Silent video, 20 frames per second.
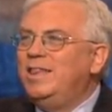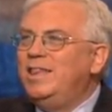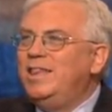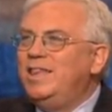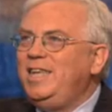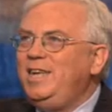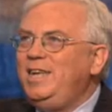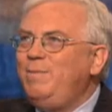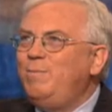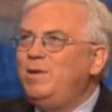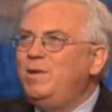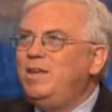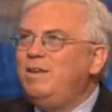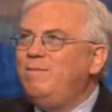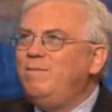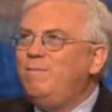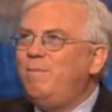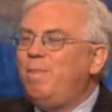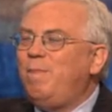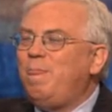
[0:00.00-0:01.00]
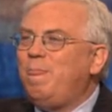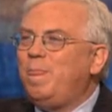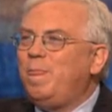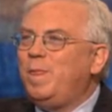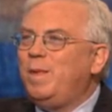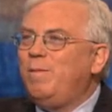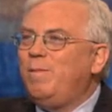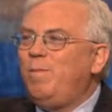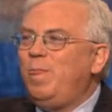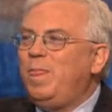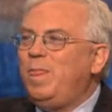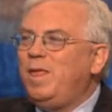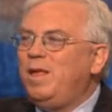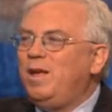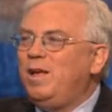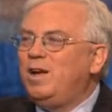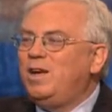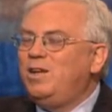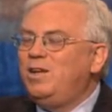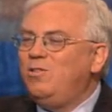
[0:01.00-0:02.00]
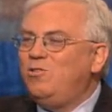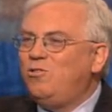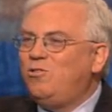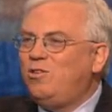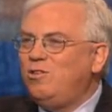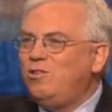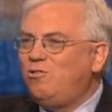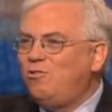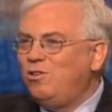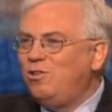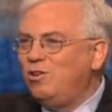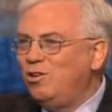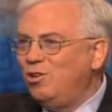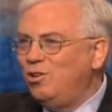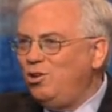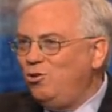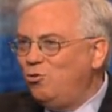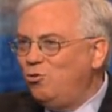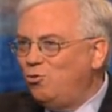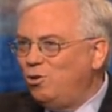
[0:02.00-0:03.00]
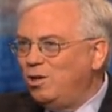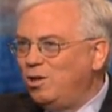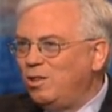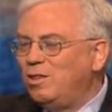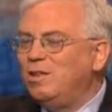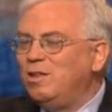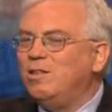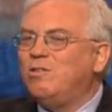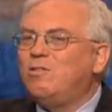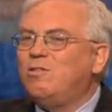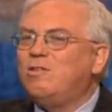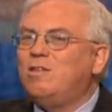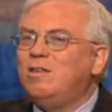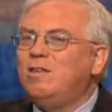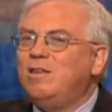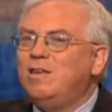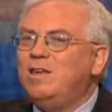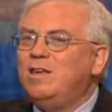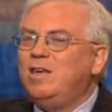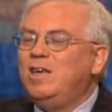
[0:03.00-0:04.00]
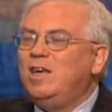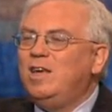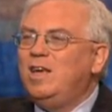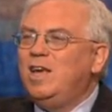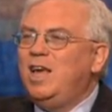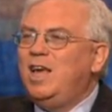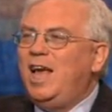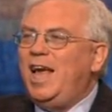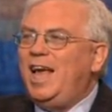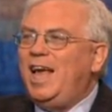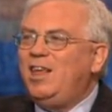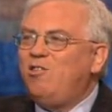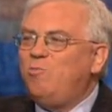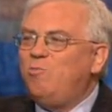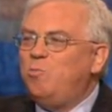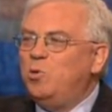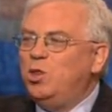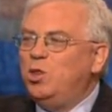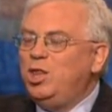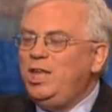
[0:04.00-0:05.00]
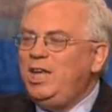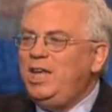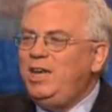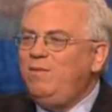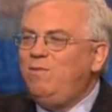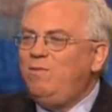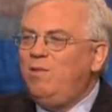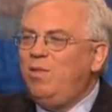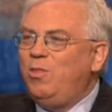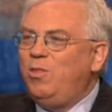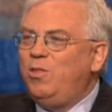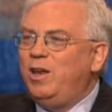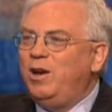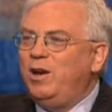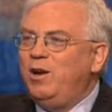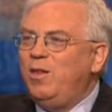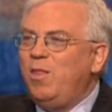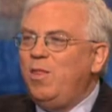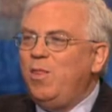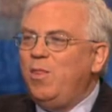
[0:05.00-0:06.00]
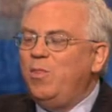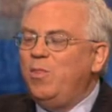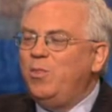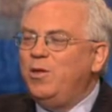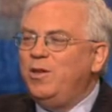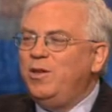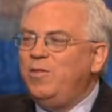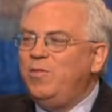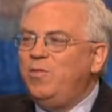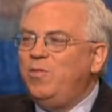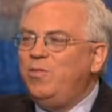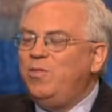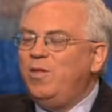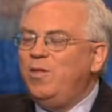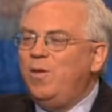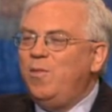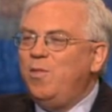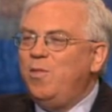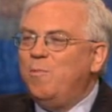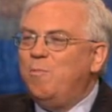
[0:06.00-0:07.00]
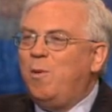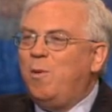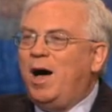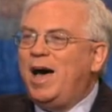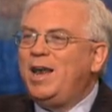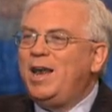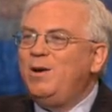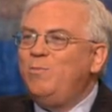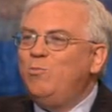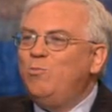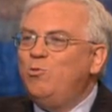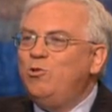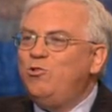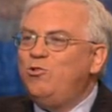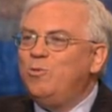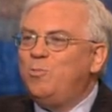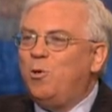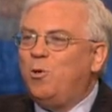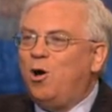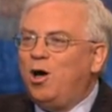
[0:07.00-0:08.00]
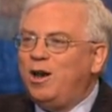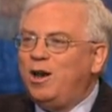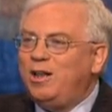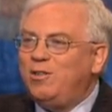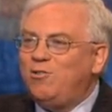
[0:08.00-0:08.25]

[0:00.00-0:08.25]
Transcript: Lehman consistently during this has believed that the bottom was upon